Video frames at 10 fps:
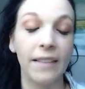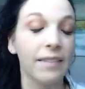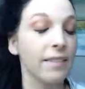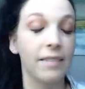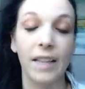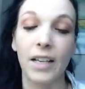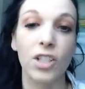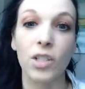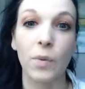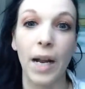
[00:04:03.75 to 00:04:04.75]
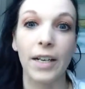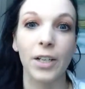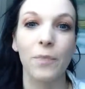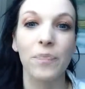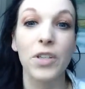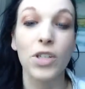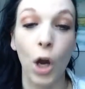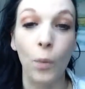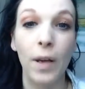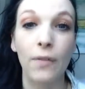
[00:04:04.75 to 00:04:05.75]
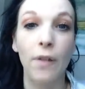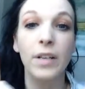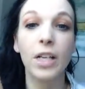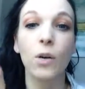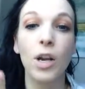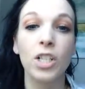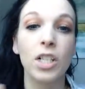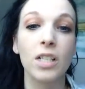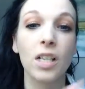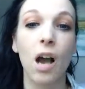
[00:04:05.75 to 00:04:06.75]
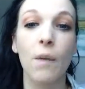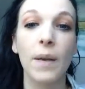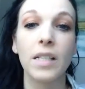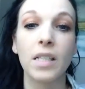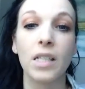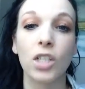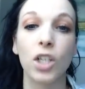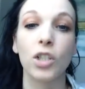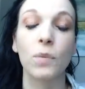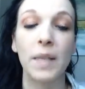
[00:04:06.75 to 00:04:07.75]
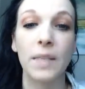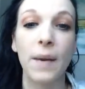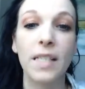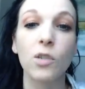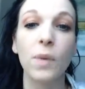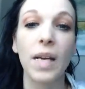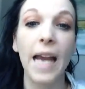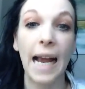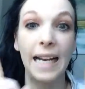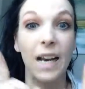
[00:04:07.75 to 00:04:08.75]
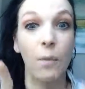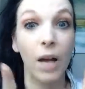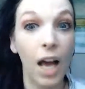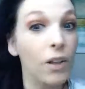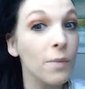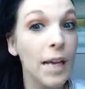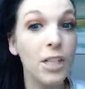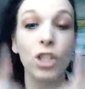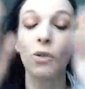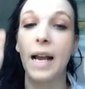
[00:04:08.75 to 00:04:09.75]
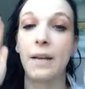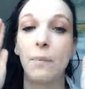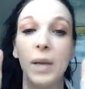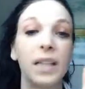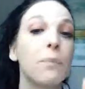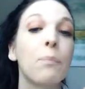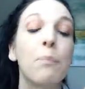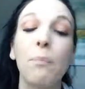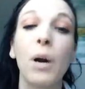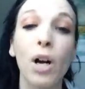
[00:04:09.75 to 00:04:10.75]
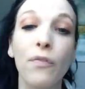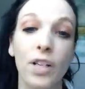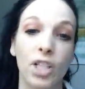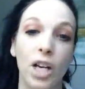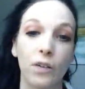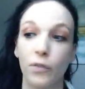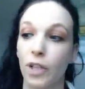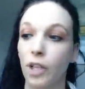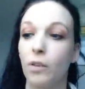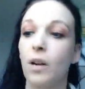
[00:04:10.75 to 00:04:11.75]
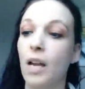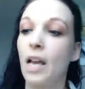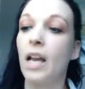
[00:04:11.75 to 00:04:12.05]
every day. That's just what I do. So if you have any questions, comments, concerns, please message me. I can help color match you. I can pick the perfect shade for you.